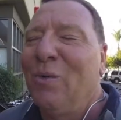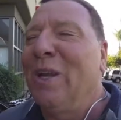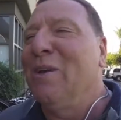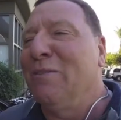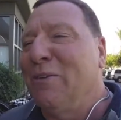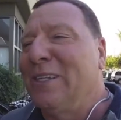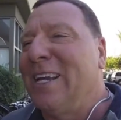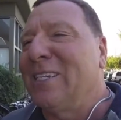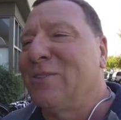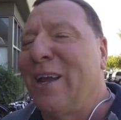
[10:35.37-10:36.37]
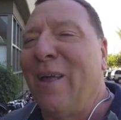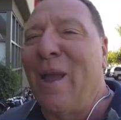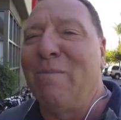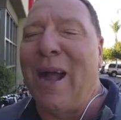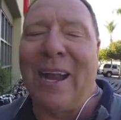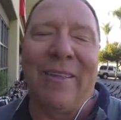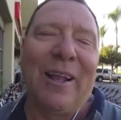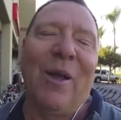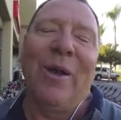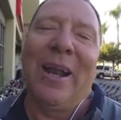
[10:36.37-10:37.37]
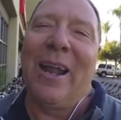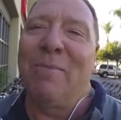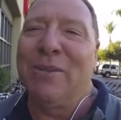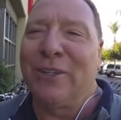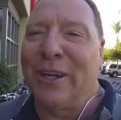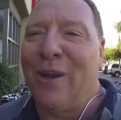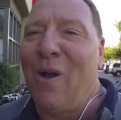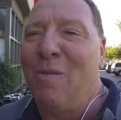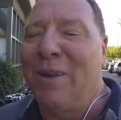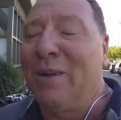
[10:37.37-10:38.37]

When he went for a test ride on that bike and they loaded it up and took it home.